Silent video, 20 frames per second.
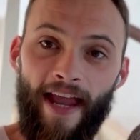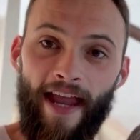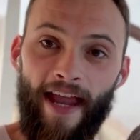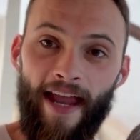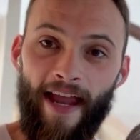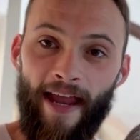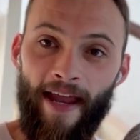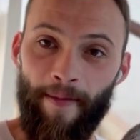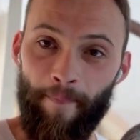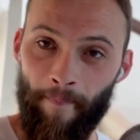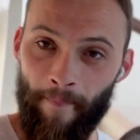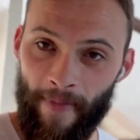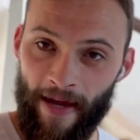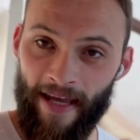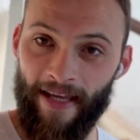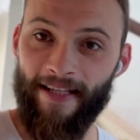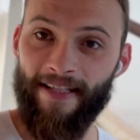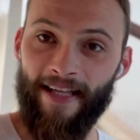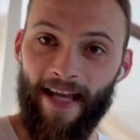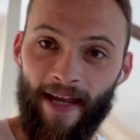it
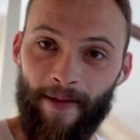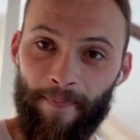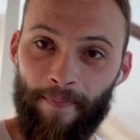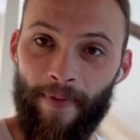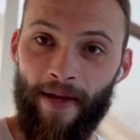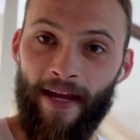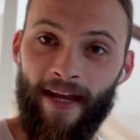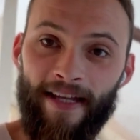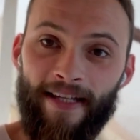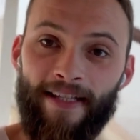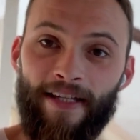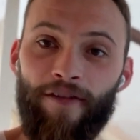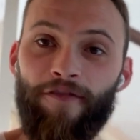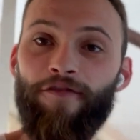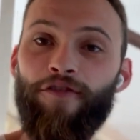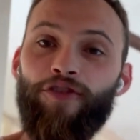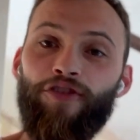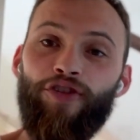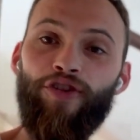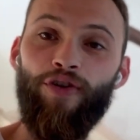makes a big
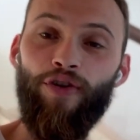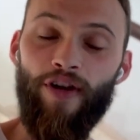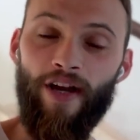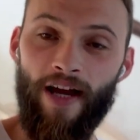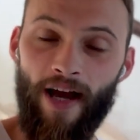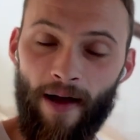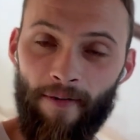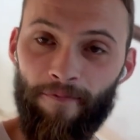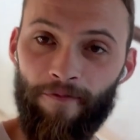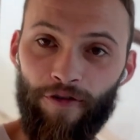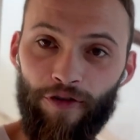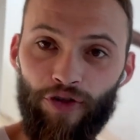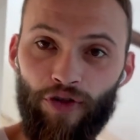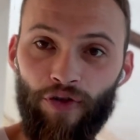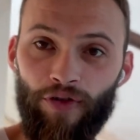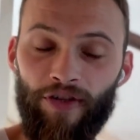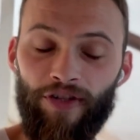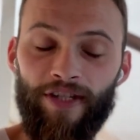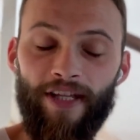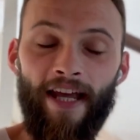difference to your comfort
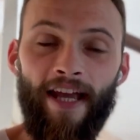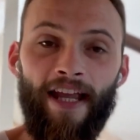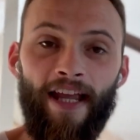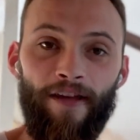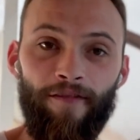during the day.